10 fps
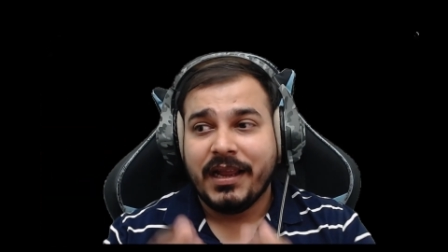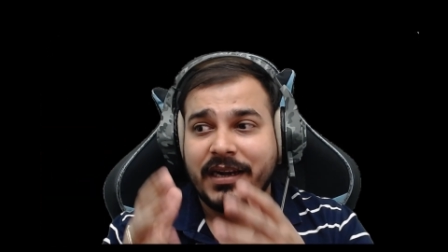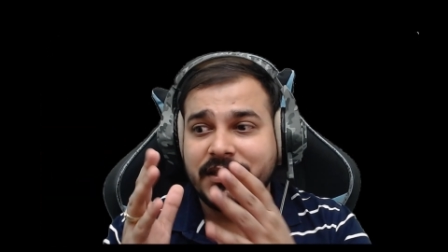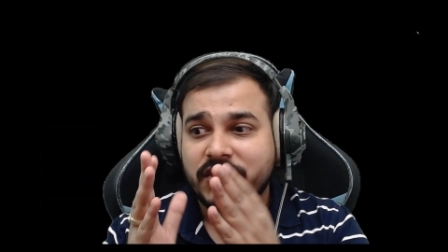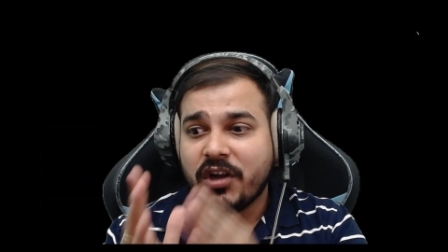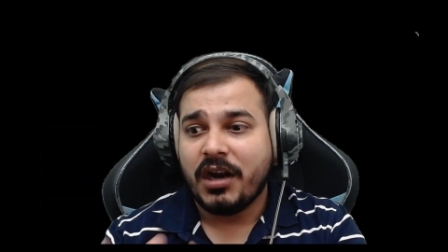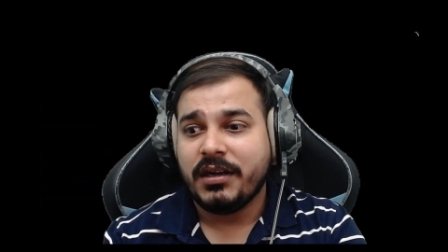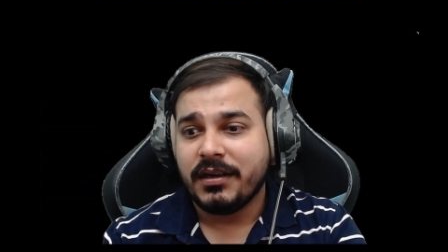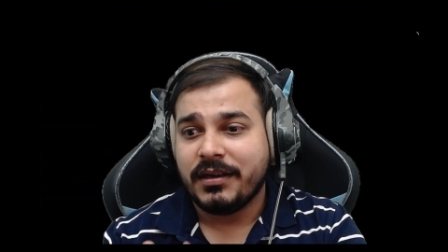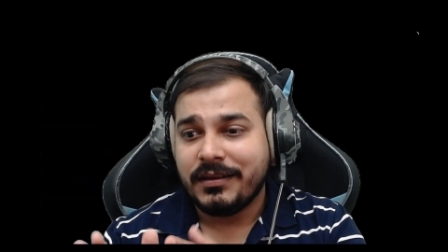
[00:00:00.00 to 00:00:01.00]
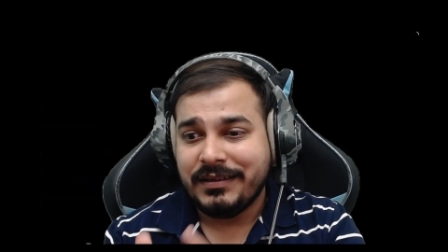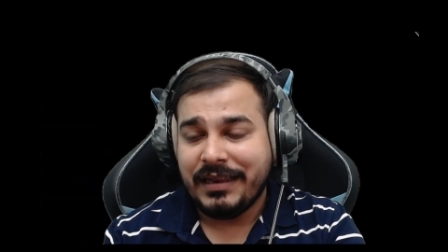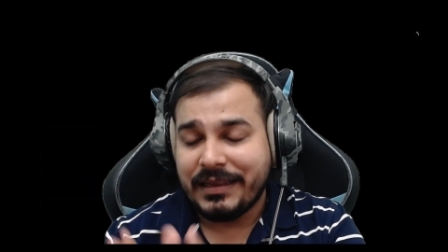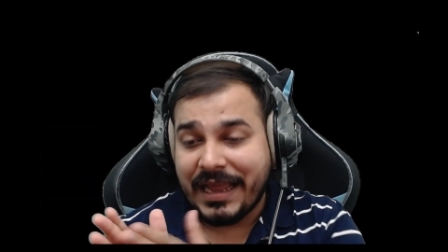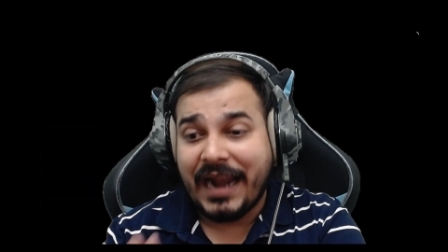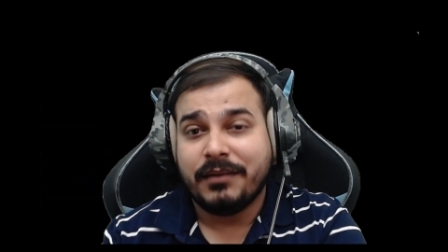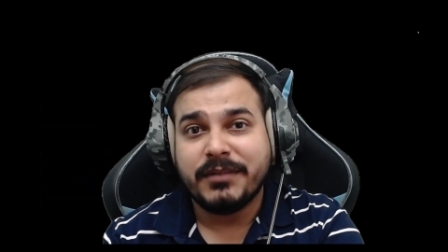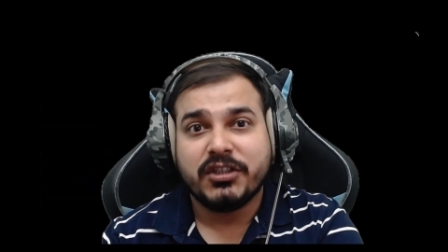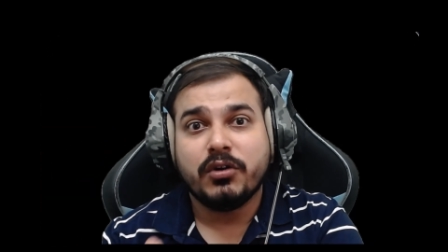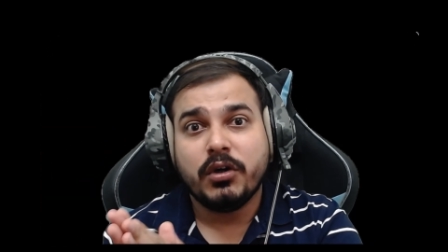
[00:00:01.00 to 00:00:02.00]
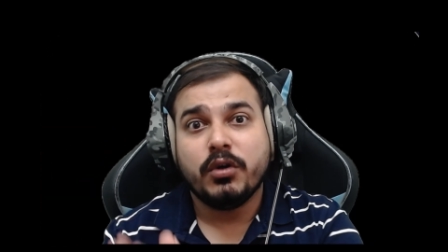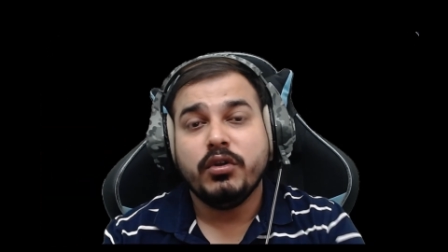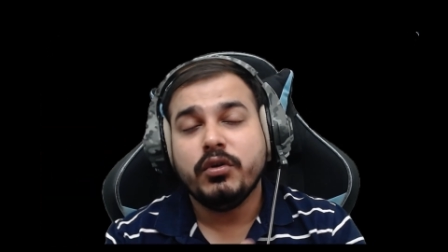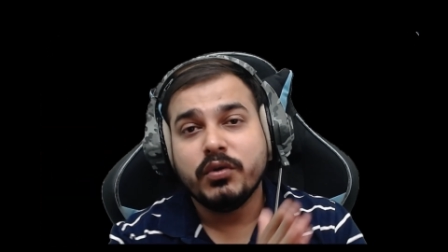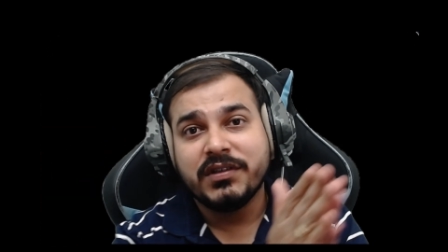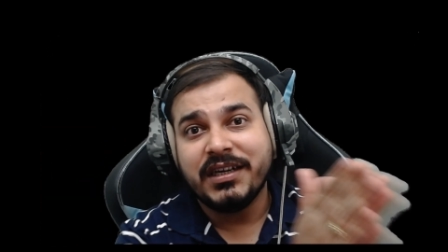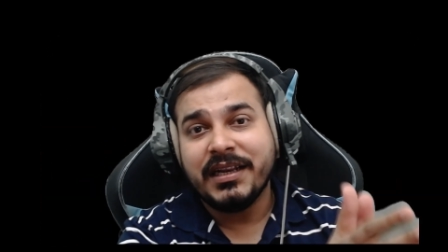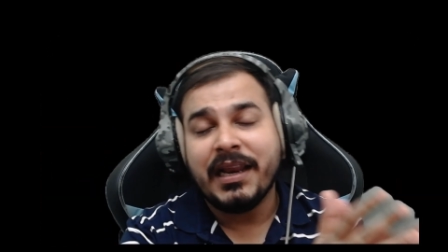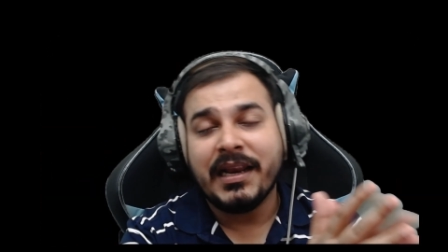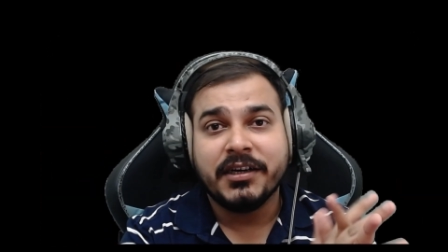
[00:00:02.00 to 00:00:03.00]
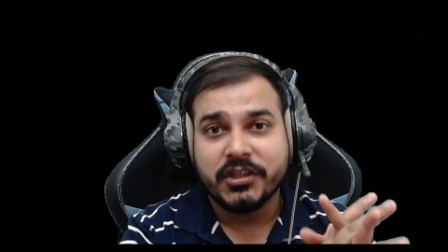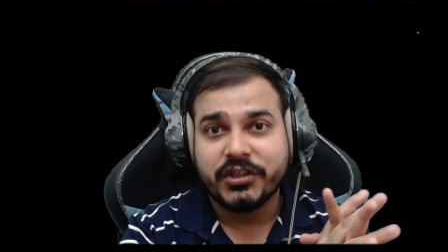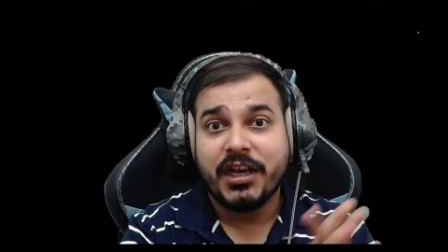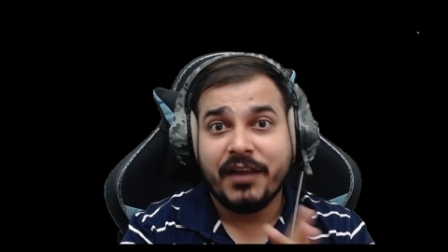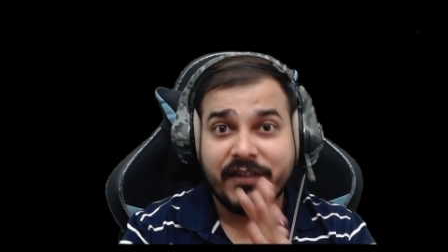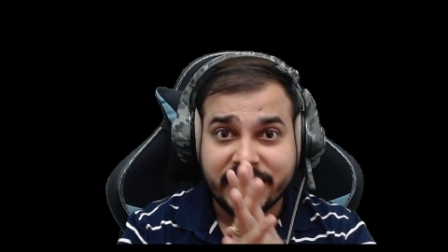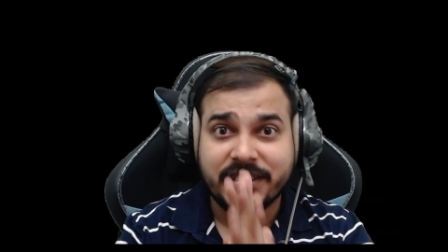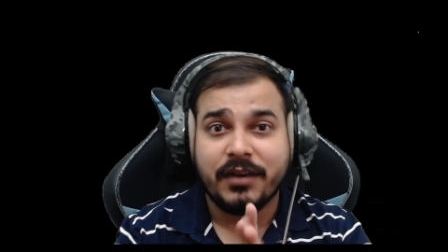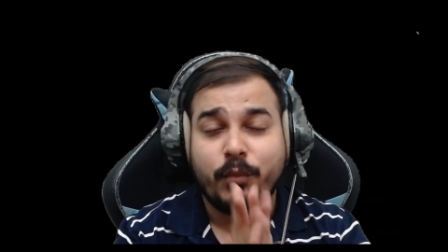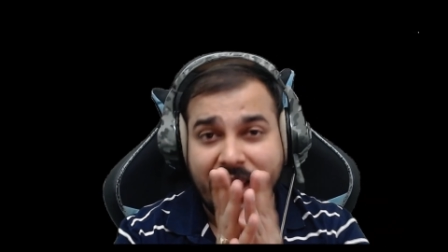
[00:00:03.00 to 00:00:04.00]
It is not that much good to use it in an industrial level still.